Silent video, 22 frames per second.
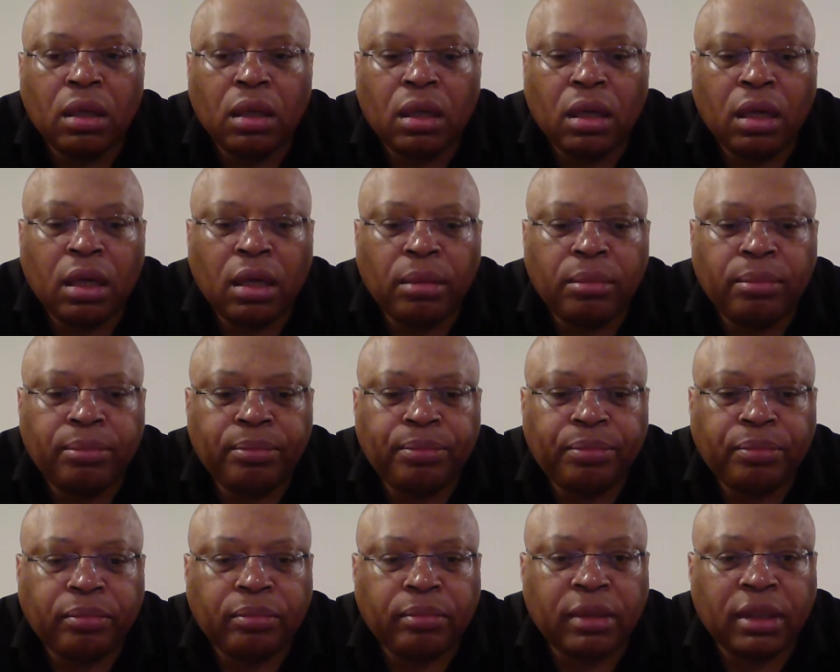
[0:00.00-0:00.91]

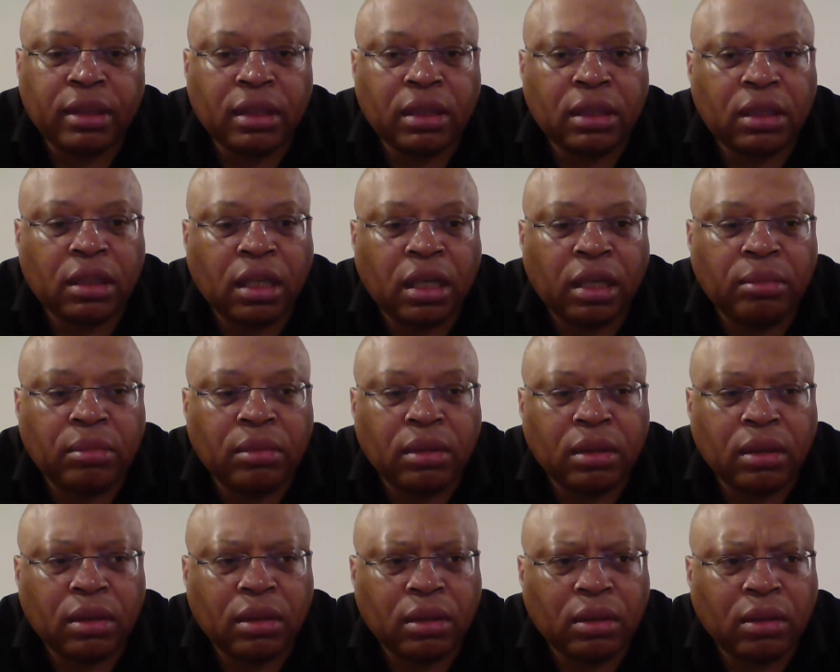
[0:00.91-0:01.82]
But this time,
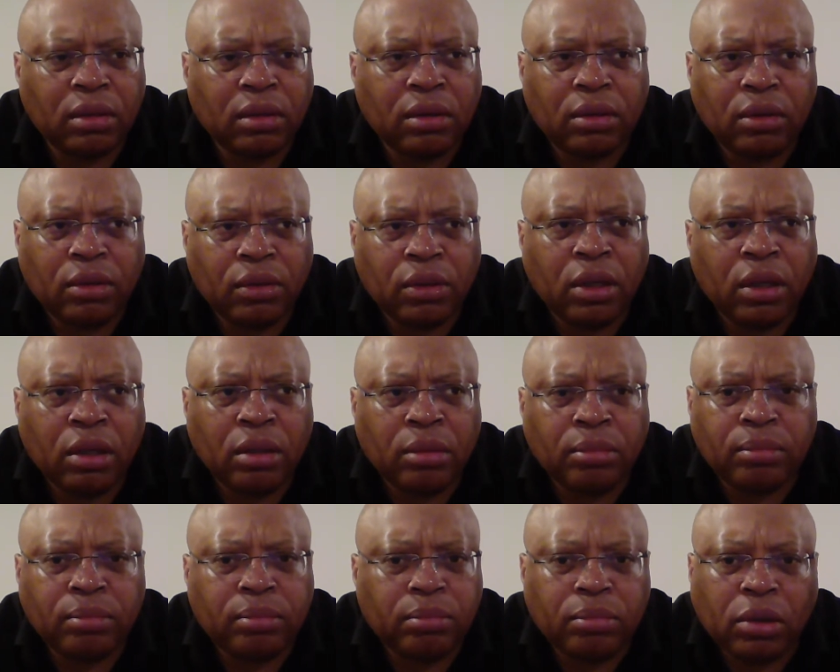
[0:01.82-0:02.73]
on the third,
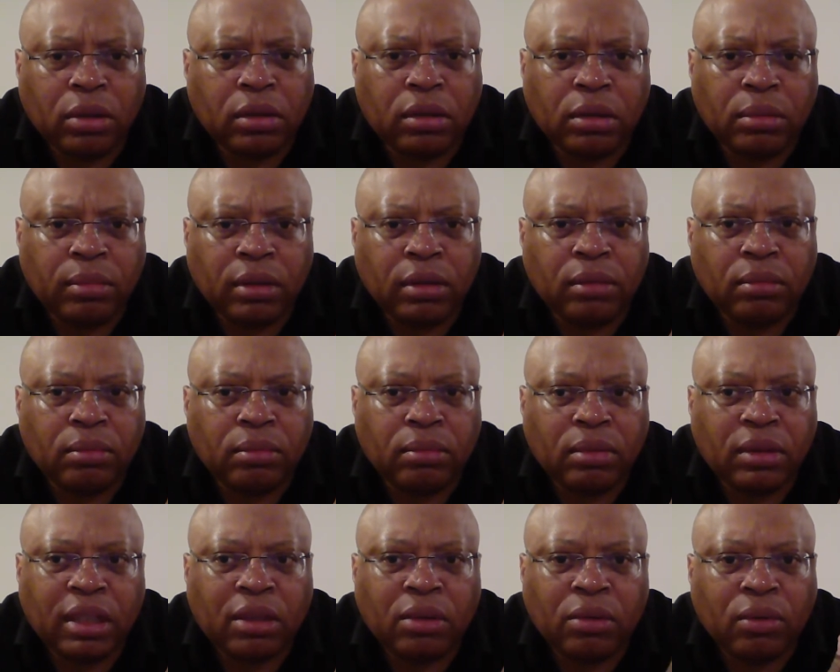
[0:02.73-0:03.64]
possibly
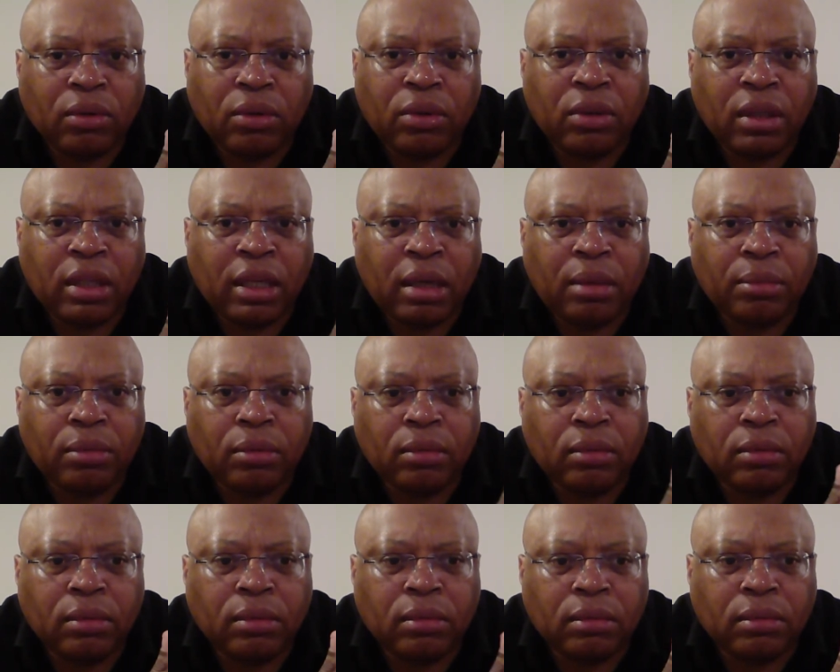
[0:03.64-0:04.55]
second or third
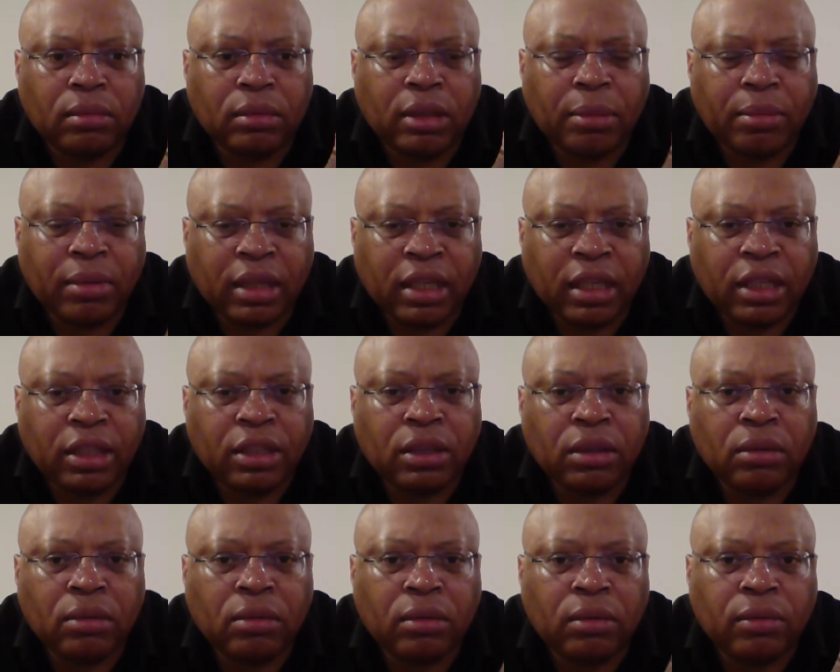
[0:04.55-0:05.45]

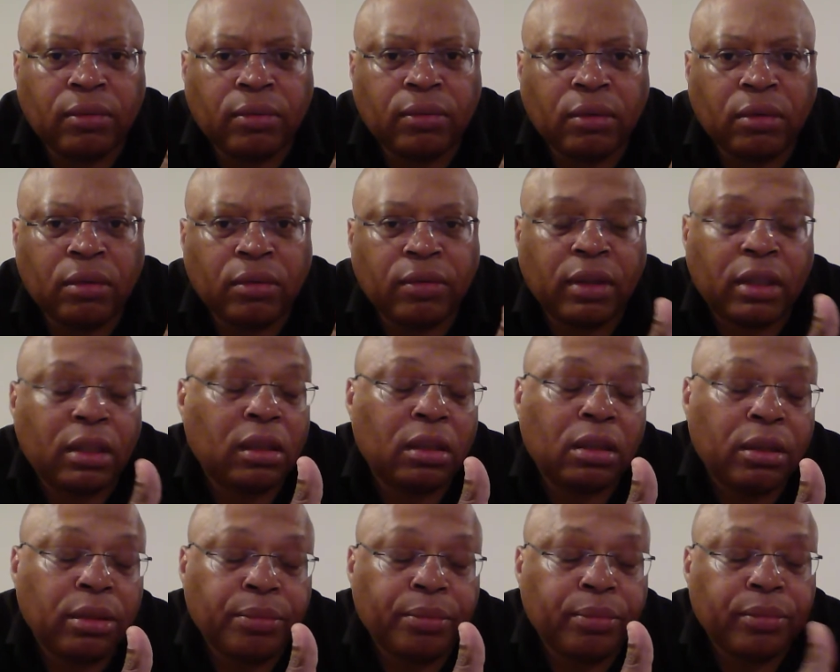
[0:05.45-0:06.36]
application, or the fourth, I
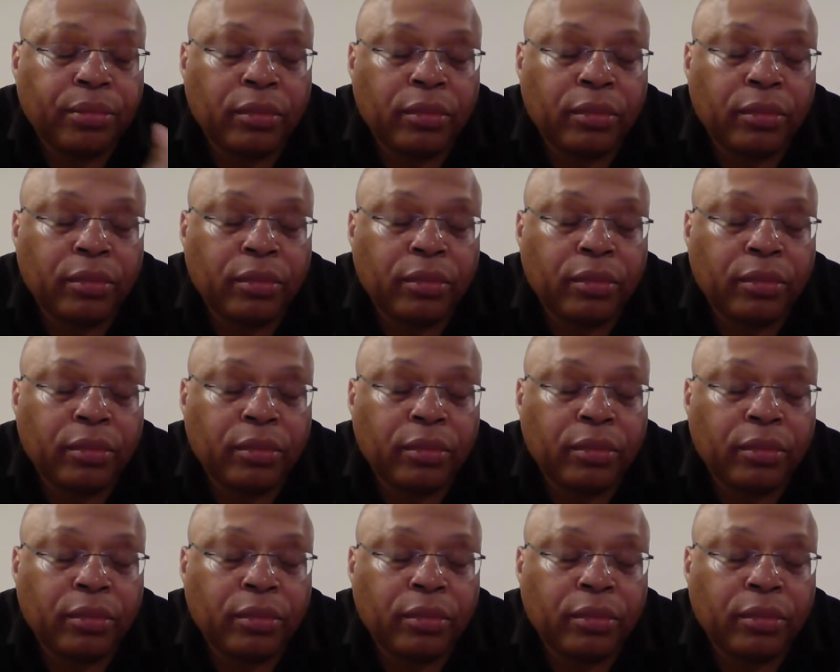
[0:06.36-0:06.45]
don't